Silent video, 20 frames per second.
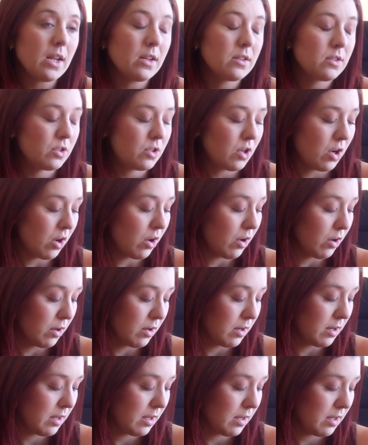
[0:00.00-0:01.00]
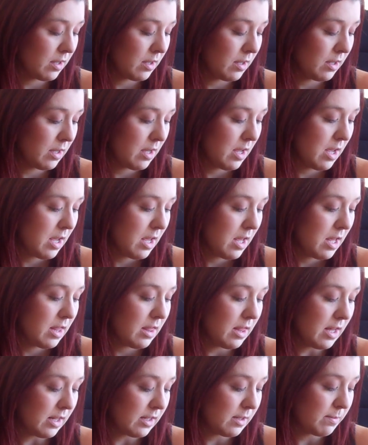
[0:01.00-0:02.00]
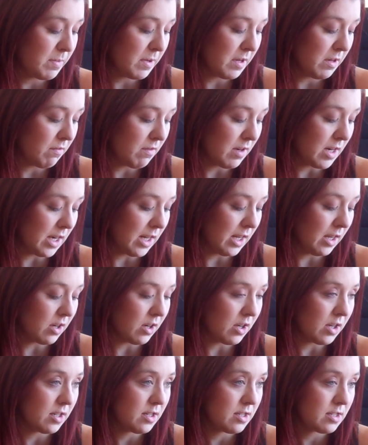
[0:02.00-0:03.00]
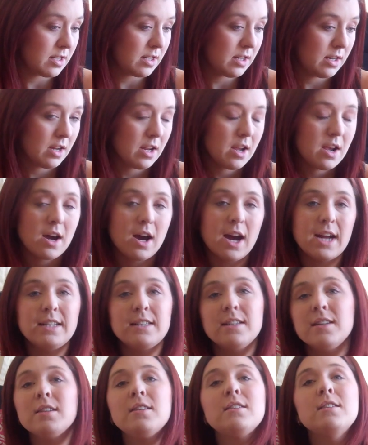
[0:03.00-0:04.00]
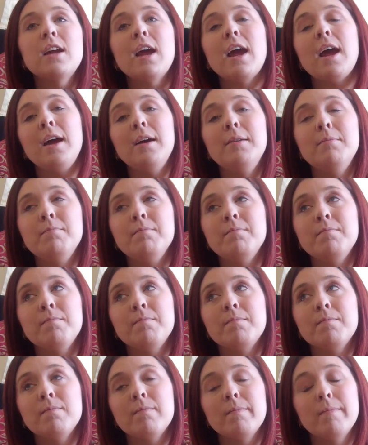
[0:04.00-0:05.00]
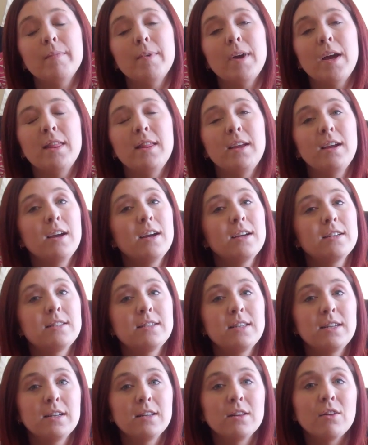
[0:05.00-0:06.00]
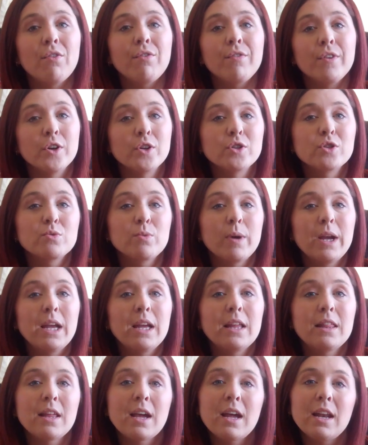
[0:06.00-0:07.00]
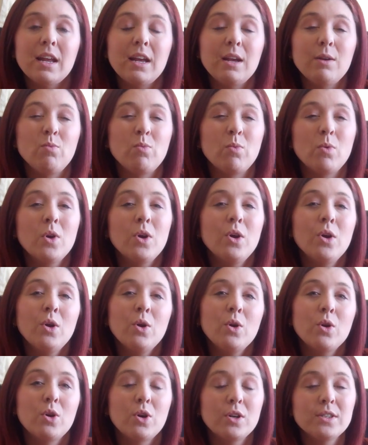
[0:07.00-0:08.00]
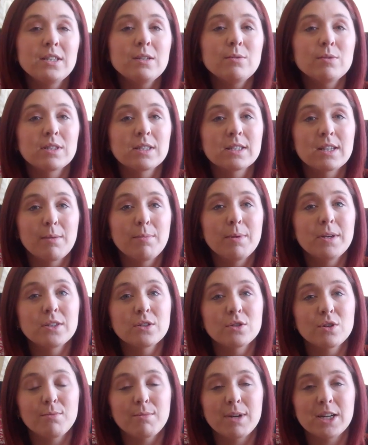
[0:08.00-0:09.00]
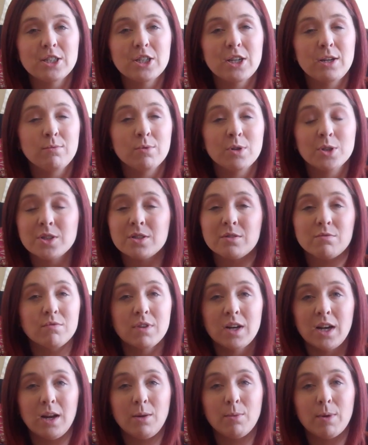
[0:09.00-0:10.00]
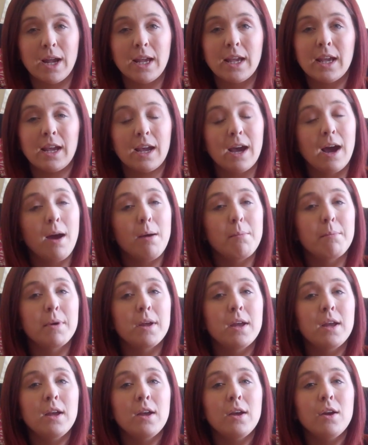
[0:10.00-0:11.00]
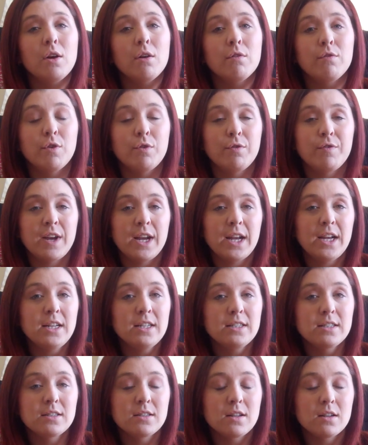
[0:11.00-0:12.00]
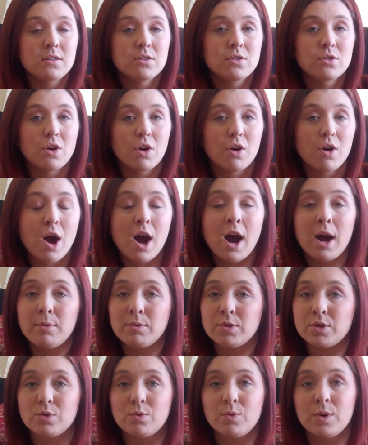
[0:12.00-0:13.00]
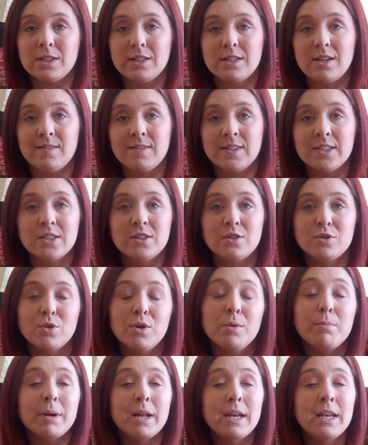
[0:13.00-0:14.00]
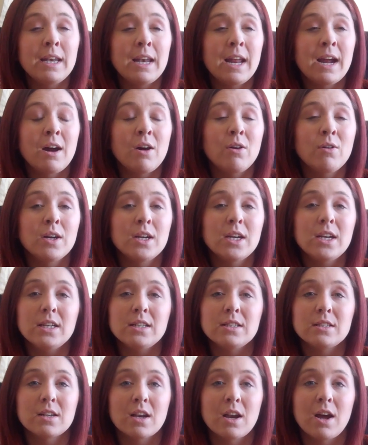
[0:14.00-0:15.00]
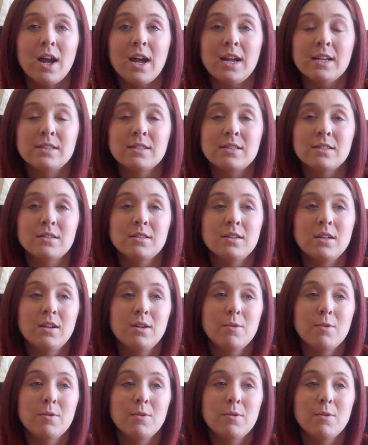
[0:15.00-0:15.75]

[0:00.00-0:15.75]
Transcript: So that's been really good. I did, I think I said in the first week that because he was sleeping so much, he wasn't really waking up for feeds, so I was always having to do it. But now he's like, as